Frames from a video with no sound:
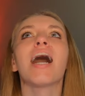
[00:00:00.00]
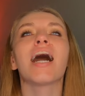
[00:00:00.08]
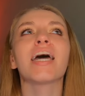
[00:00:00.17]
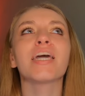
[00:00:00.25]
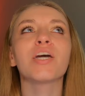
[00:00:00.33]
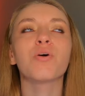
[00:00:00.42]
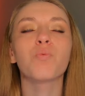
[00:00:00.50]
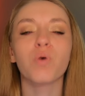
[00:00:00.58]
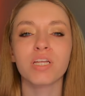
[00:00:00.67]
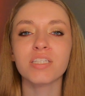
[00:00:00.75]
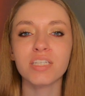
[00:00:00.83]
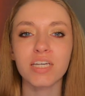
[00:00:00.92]
I
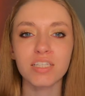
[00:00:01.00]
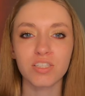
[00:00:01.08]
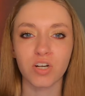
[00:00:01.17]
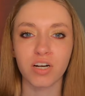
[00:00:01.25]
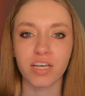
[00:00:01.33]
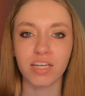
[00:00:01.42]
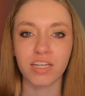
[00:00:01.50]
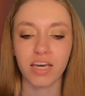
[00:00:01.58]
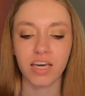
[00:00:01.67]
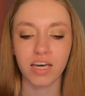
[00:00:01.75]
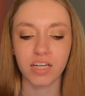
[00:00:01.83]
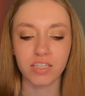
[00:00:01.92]
wanted to get started
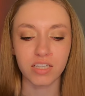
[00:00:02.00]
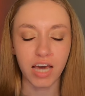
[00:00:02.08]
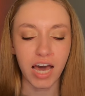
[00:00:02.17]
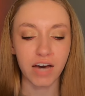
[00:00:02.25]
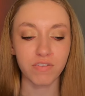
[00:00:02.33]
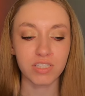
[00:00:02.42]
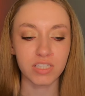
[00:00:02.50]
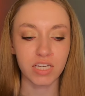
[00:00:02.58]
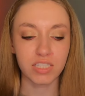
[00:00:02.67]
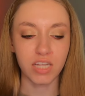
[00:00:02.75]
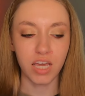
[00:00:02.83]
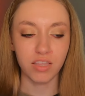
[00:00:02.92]
and have a
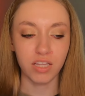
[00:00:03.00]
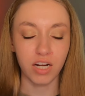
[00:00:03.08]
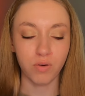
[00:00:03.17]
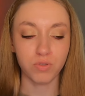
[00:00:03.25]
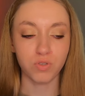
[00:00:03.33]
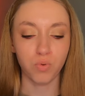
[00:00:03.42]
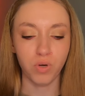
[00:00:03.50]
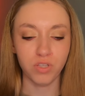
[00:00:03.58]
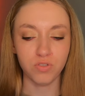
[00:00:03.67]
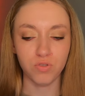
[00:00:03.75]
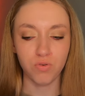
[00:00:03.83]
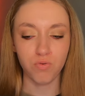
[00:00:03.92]
set date that I was going
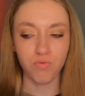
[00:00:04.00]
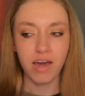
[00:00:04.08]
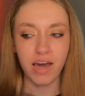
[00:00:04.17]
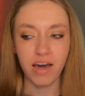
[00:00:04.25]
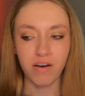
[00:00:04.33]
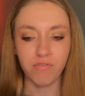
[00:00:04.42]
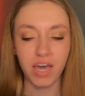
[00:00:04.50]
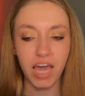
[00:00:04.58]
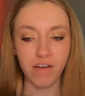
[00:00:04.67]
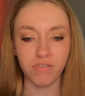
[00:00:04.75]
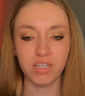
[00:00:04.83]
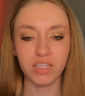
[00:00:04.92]
to have
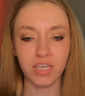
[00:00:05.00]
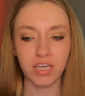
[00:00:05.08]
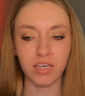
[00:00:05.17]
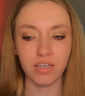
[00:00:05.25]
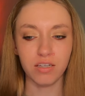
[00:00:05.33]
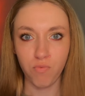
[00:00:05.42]
everything